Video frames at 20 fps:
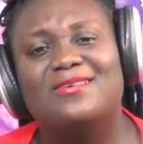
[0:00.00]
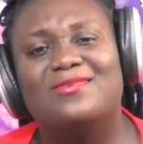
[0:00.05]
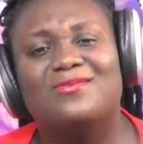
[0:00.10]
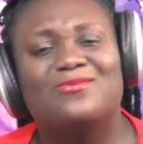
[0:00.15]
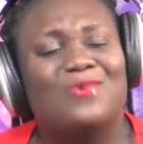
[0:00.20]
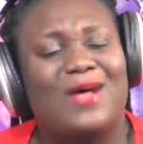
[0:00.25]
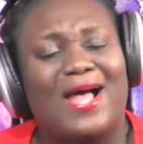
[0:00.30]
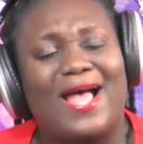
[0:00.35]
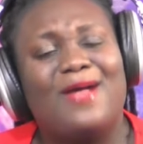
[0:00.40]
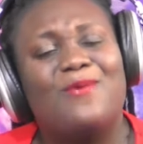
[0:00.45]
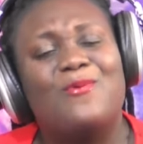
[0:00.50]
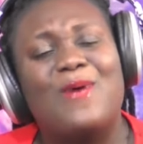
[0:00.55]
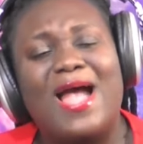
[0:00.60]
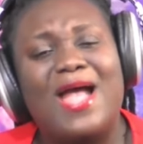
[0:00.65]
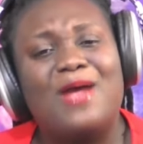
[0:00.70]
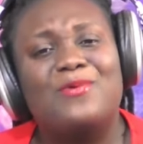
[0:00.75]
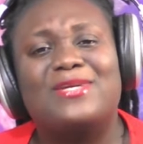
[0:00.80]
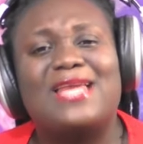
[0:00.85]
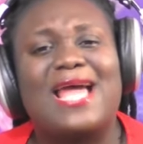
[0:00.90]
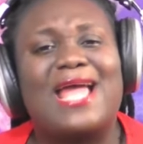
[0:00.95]
Why
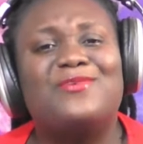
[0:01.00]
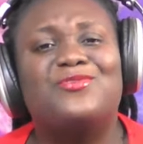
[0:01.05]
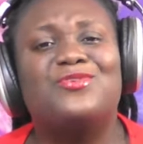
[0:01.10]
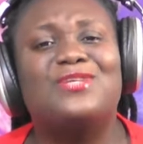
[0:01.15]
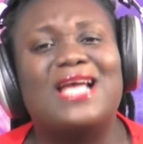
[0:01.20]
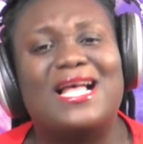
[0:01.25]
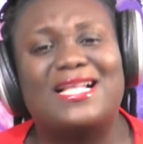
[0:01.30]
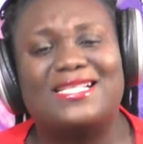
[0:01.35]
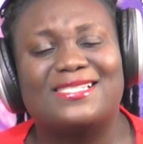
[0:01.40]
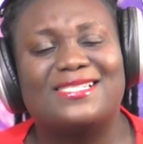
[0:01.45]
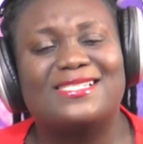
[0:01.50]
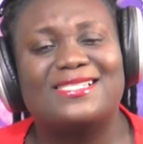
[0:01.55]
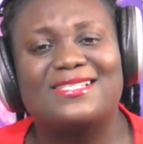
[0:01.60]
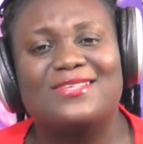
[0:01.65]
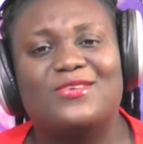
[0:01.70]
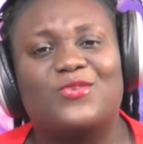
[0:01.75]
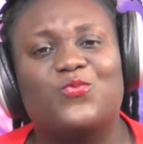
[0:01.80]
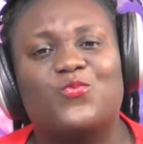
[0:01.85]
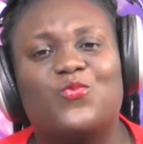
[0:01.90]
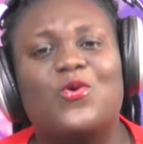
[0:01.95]
would I do that?
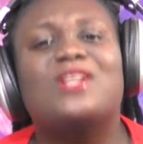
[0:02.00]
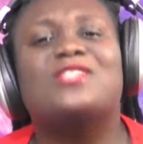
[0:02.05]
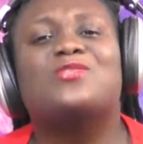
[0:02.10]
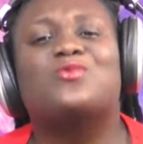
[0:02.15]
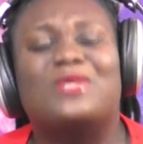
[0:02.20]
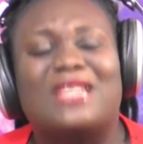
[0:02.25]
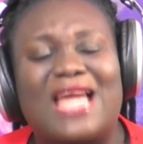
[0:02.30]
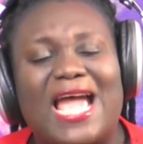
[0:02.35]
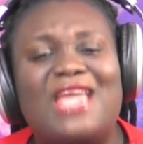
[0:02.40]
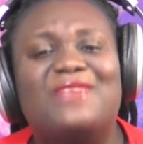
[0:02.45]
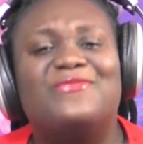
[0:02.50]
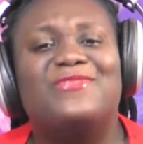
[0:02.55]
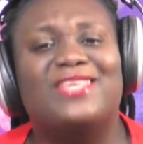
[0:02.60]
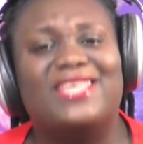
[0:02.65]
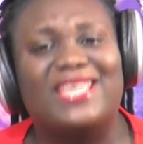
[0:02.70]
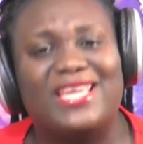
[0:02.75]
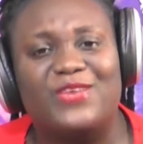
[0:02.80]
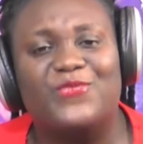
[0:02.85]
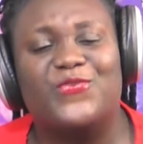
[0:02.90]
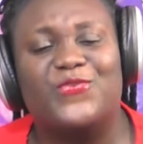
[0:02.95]
What would I even
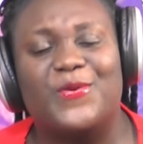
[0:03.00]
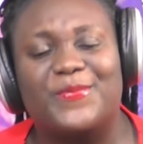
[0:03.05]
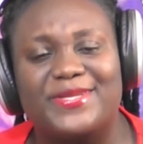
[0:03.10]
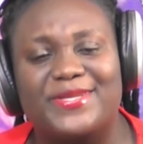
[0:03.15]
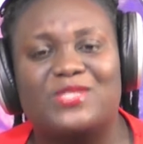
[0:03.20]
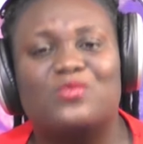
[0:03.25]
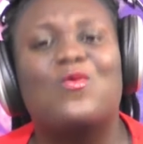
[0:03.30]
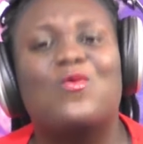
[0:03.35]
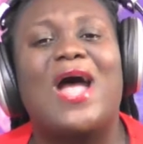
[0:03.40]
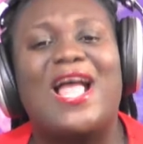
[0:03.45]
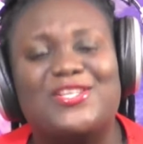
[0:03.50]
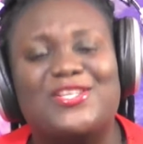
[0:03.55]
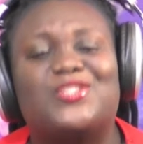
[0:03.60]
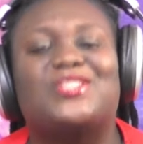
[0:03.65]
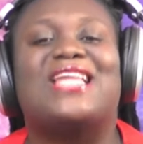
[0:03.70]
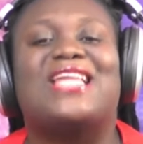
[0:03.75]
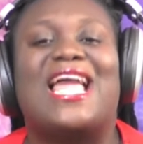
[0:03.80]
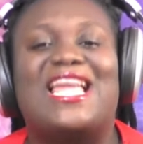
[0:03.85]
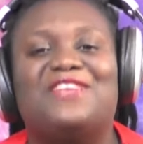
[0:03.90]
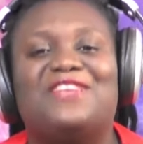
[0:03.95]
gain from it? Why
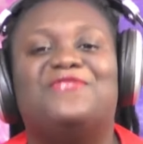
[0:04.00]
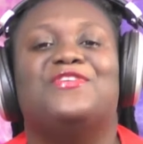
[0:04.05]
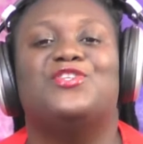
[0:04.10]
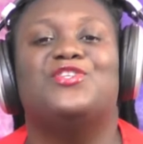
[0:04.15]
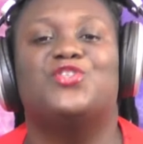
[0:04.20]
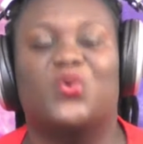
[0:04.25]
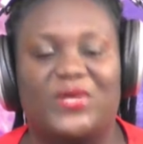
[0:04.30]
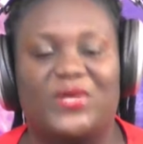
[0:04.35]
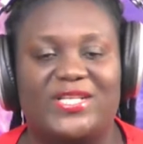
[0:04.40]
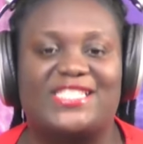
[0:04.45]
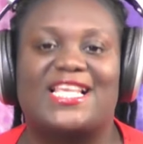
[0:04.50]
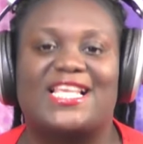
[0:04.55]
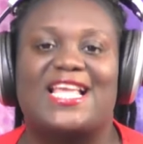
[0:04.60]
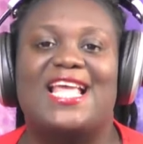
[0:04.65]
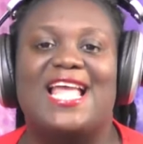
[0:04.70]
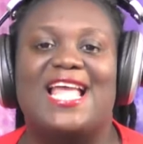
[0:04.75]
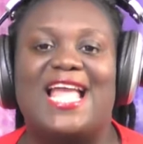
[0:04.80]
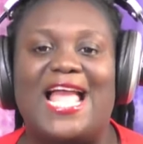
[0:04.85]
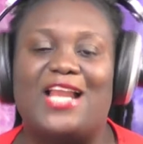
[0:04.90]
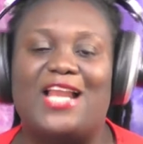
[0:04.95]
should I even do it?
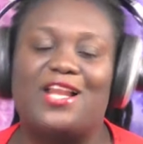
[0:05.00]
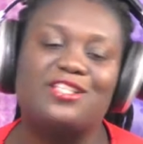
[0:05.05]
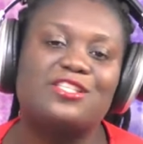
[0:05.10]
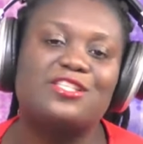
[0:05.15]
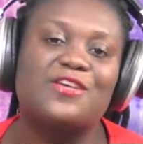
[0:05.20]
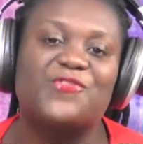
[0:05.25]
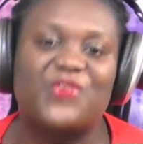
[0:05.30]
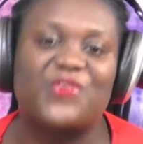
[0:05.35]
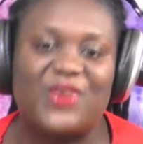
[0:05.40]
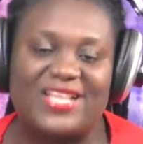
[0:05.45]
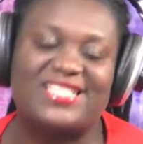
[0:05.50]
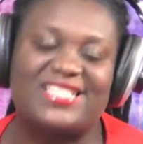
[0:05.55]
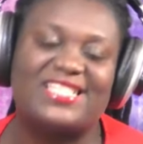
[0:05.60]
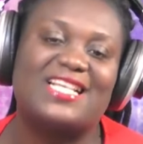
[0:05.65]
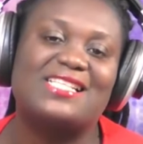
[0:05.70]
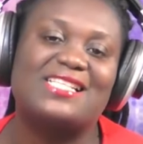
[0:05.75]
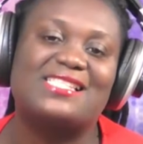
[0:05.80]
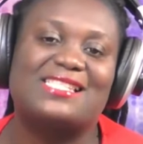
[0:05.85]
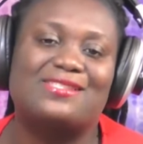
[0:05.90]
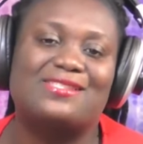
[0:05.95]
A lot of
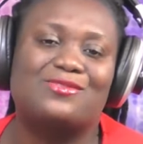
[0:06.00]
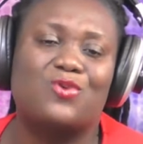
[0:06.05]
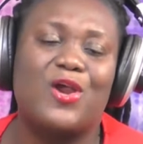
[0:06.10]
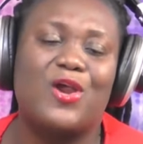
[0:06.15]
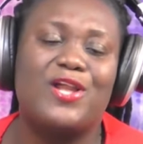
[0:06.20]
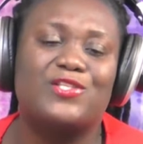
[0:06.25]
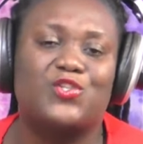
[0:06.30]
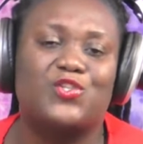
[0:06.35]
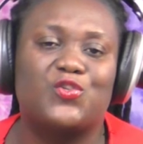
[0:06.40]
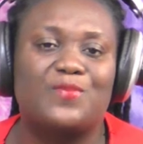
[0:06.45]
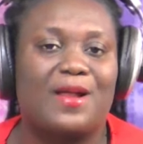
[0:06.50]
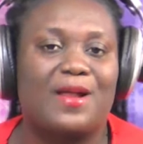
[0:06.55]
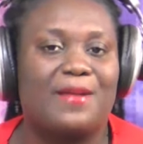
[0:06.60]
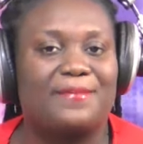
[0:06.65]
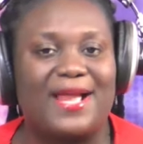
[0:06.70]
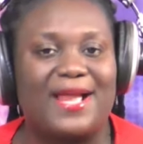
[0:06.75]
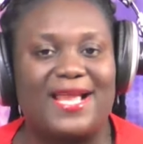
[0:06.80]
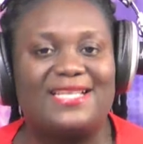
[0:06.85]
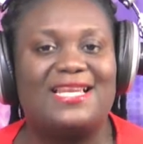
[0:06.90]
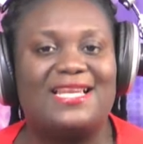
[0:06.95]
questions is going through my
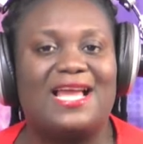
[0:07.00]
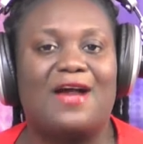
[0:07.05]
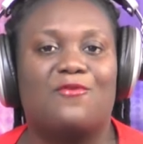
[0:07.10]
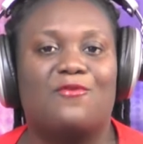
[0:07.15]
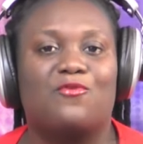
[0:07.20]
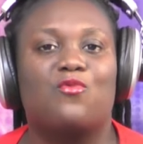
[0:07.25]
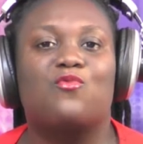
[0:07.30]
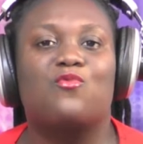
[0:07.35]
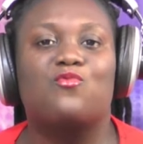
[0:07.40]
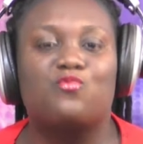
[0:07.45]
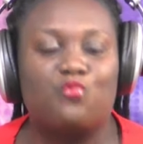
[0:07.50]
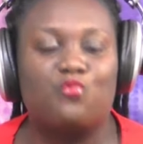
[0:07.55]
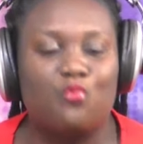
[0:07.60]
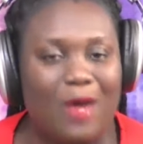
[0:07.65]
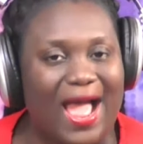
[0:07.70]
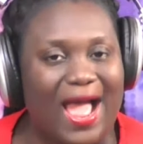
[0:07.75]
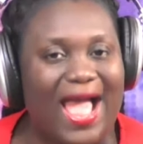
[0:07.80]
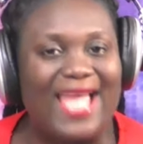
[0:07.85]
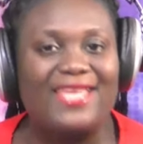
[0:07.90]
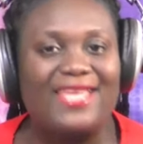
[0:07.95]
mind now.
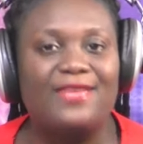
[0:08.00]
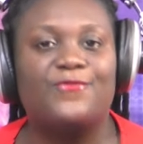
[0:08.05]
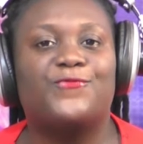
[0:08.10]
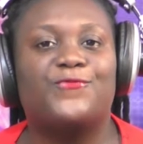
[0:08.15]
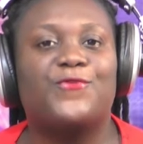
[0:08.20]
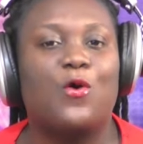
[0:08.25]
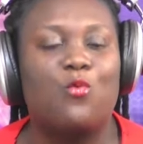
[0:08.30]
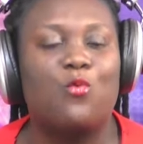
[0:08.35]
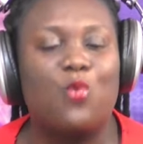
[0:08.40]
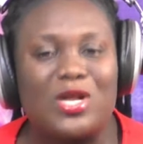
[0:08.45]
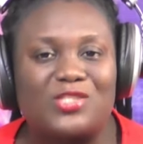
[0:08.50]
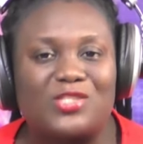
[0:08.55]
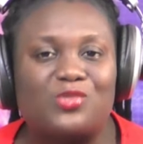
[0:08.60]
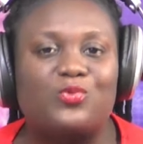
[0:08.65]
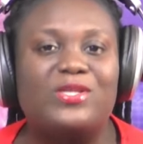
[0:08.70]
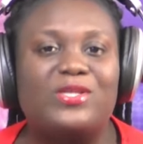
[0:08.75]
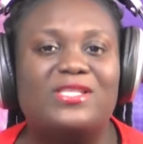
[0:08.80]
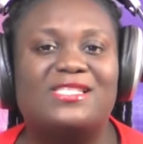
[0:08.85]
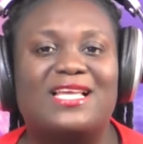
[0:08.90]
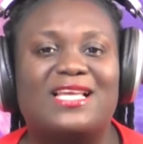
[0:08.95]
Why? For what
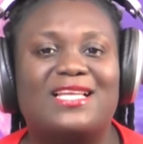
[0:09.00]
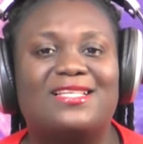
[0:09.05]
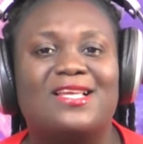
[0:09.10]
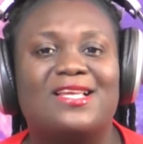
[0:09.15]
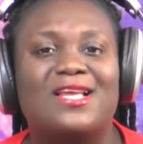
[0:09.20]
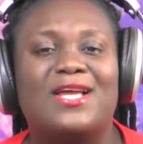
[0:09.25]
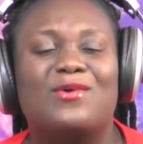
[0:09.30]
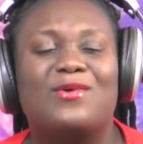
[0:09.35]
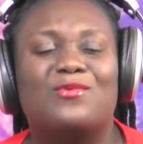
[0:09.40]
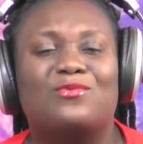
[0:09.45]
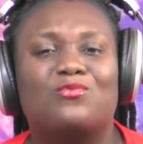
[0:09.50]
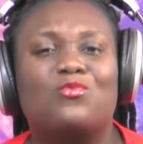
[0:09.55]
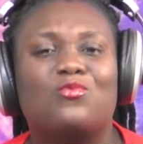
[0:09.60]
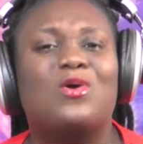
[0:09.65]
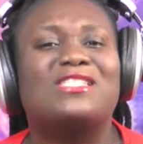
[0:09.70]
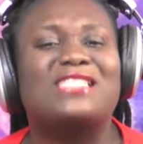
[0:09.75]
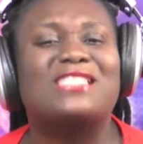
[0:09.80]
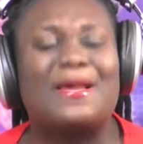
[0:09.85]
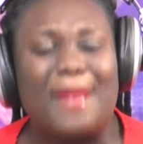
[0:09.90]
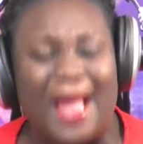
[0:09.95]
reason?
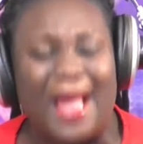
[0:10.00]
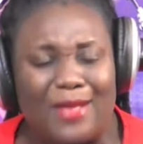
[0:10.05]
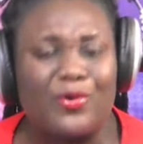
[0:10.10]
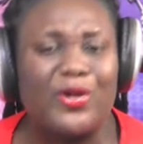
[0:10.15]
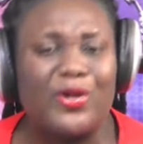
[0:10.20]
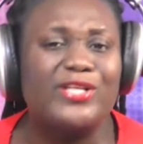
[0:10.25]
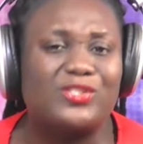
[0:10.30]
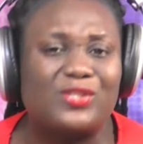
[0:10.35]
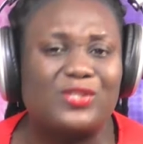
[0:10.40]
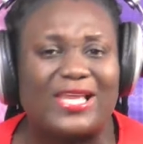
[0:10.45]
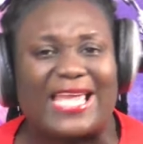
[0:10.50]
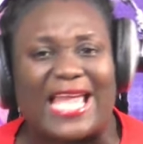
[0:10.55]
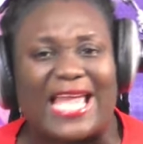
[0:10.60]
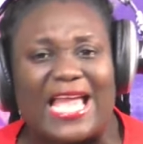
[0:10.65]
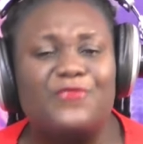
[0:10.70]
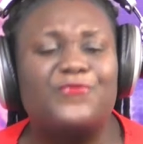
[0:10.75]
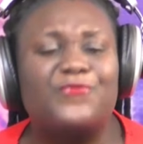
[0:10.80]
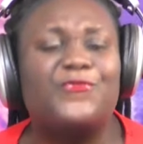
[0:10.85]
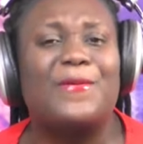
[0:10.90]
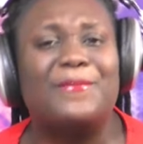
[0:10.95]
What am I going to
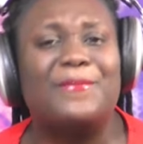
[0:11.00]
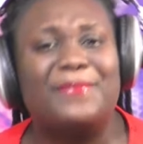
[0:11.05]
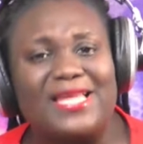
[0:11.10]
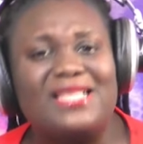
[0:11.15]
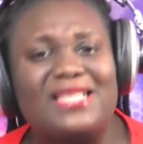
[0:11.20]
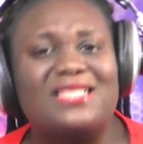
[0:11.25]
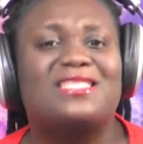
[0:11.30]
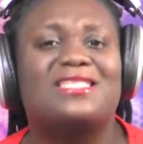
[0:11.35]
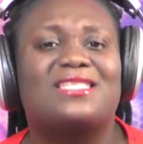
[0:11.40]
gain from it?